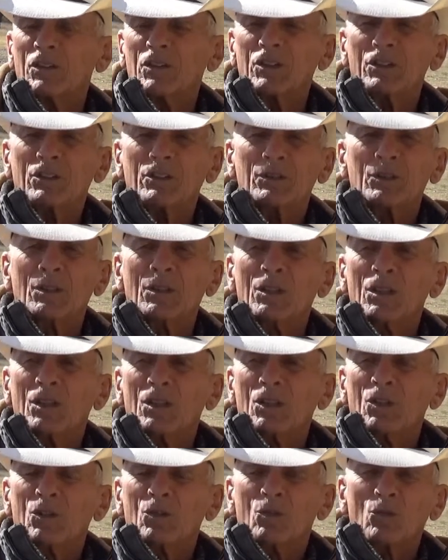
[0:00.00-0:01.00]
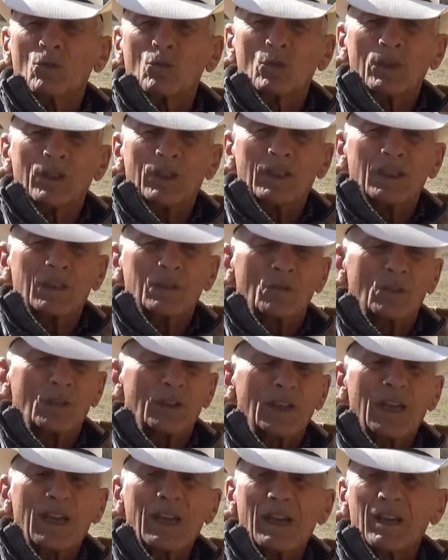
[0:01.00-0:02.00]
Here we
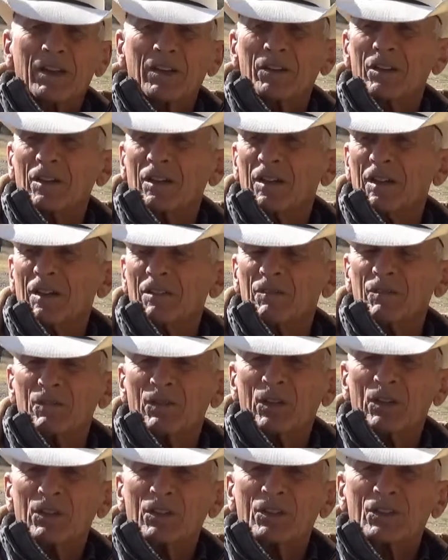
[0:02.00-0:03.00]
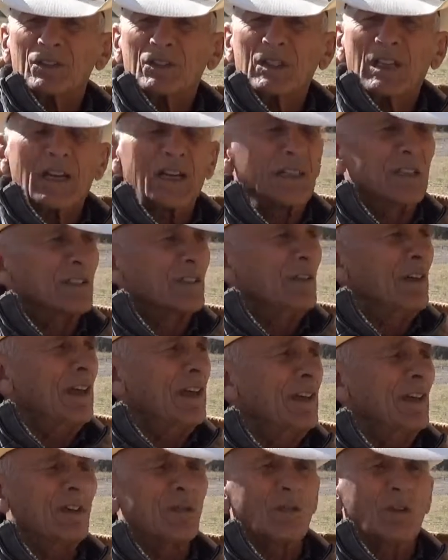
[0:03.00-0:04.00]
had various kinds of
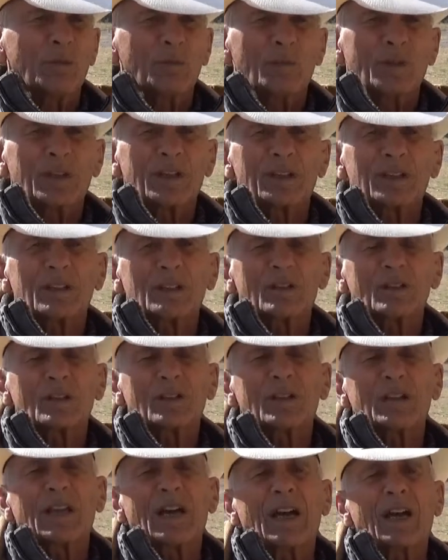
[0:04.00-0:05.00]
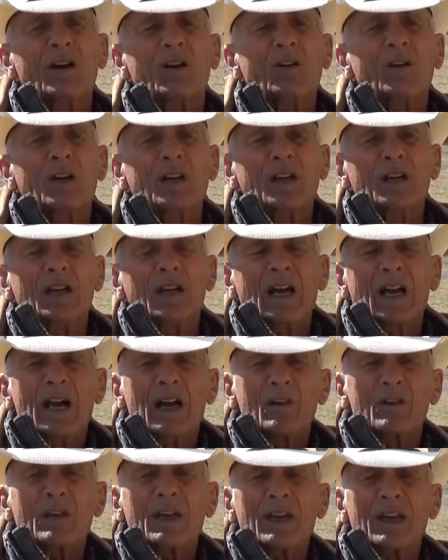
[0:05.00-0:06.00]
hay equipment, and you look at how
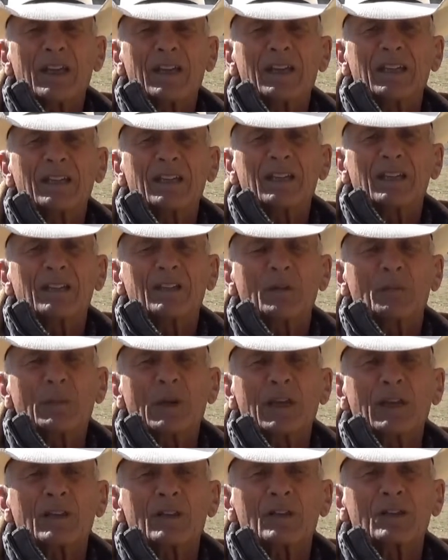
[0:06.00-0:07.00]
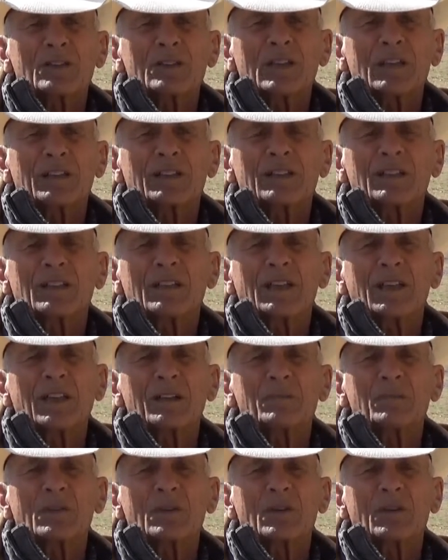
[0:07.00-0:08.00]
the hay and the balers
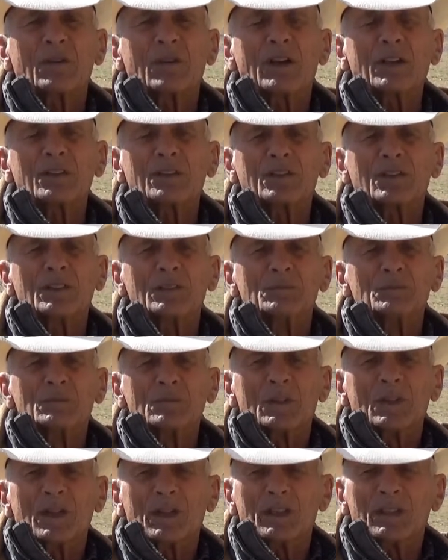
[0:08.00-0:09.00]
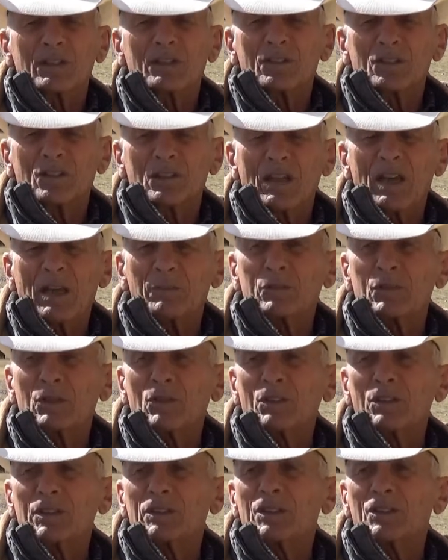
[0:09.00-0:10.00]
had progressed, and it's
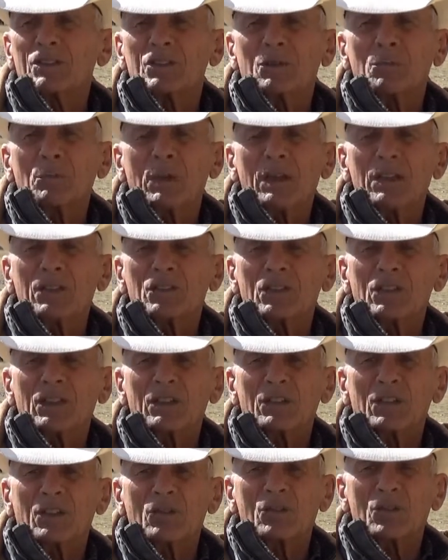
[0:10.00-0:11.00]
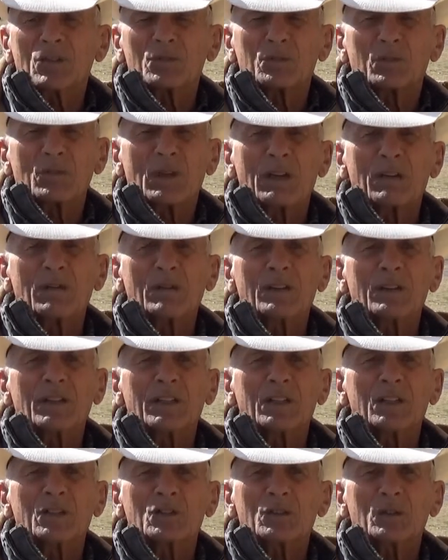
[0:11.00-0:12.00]
absolutely just amazing. And of course,
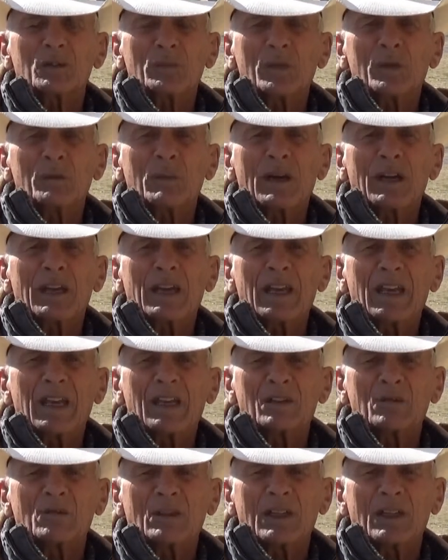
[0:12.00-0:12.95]
everything used to be by hand.